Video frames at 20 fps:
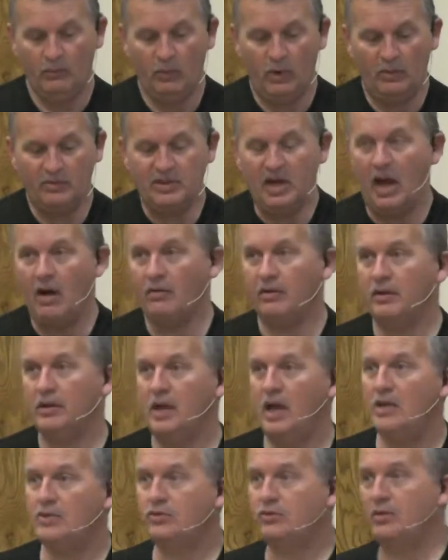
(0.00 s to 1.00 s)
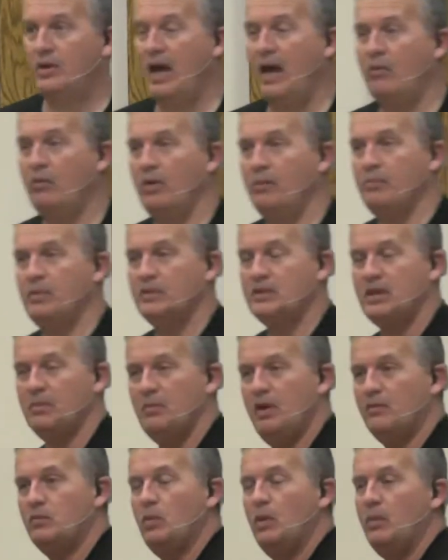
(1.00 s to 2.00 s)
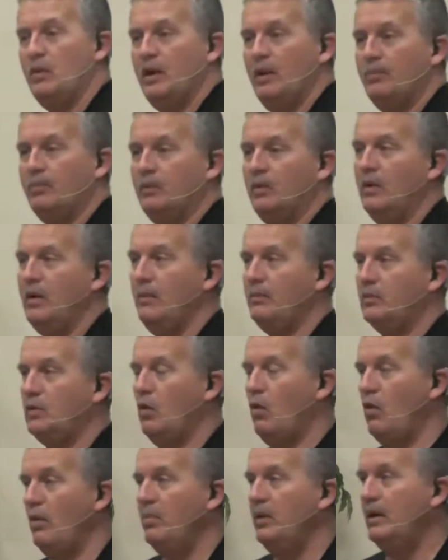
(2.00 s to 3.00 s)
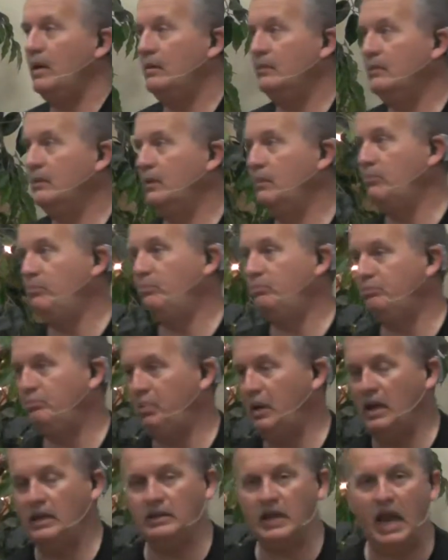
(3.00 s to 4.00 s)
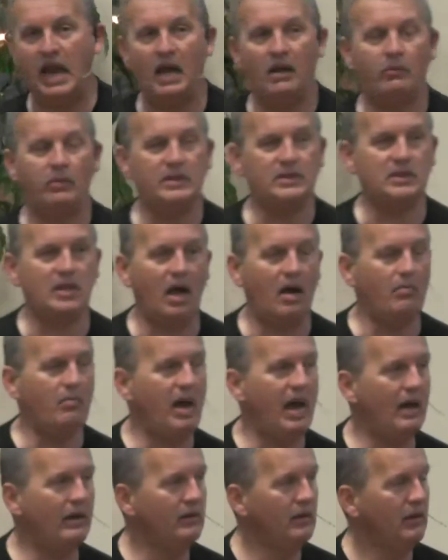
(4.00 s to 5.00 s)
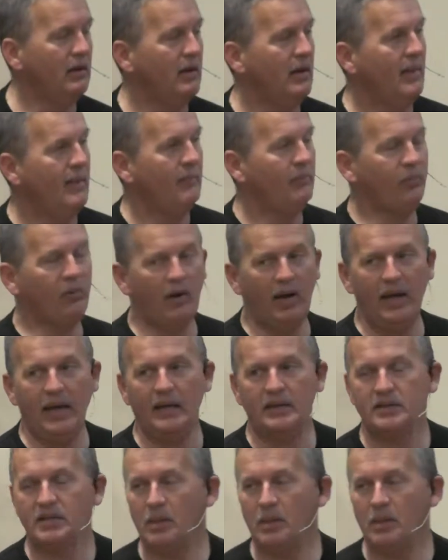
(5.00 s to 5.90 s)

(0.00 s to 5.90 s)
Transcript: We were talking yesterday when some of us went up to Corbin, pigged out, and we was talking about praying.